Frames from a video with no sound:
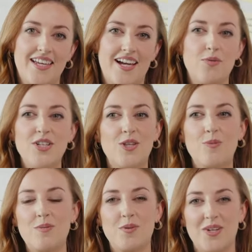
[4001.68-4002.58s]
I wish the
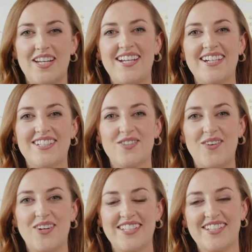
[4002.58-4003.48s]
people were here so I
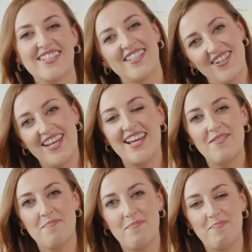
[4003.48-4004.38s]
wasn't just
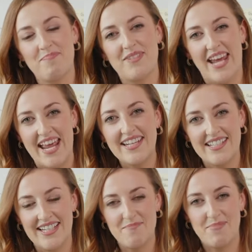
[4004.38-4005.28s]
looking
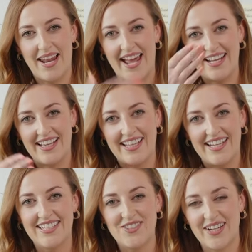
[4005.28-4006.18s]
deadly blankly
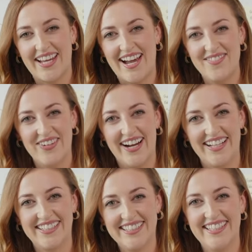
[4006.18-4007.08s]
into a
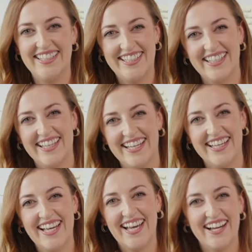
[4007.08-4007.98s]
camera.
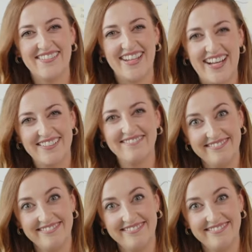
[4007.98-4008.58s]
I'm like,